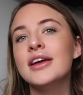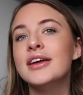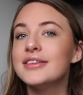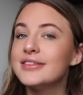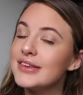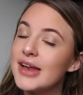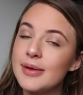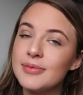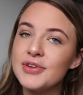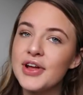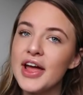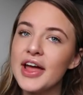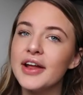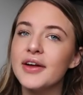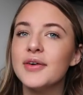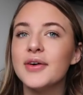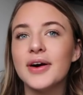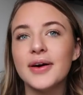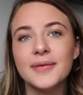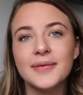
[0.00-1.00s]
Snapchat
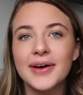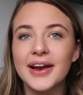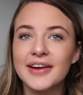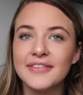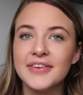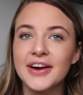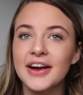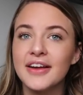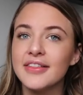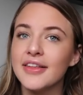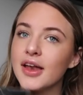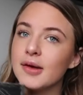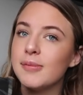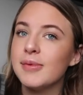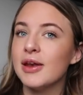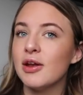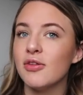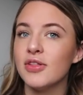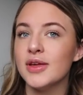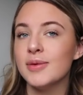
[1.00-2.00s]
or whatever, letting
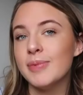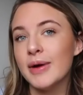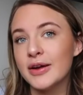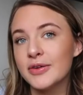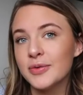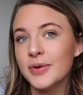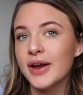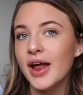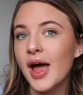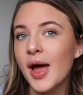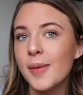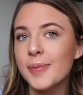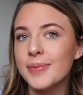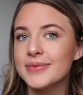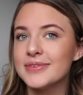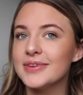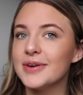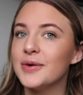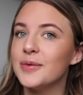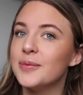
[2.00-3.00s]
me know that you picked one up
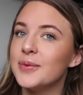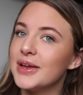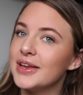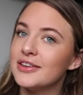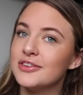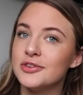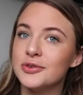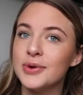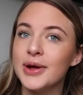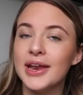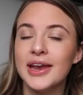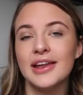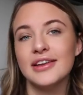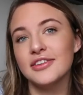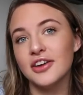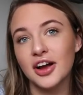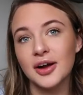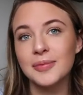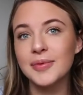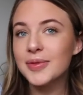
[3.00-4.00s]
so we can twin and
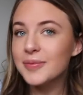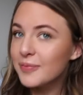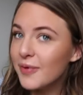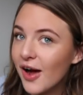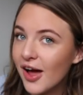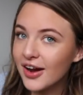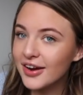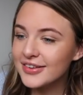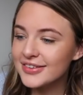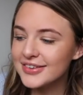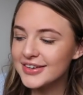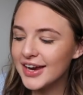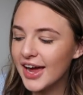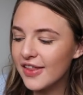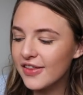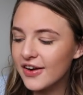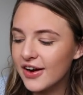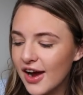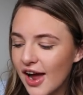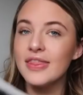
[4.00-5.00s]
talk about the products
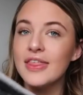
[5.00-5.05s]
together.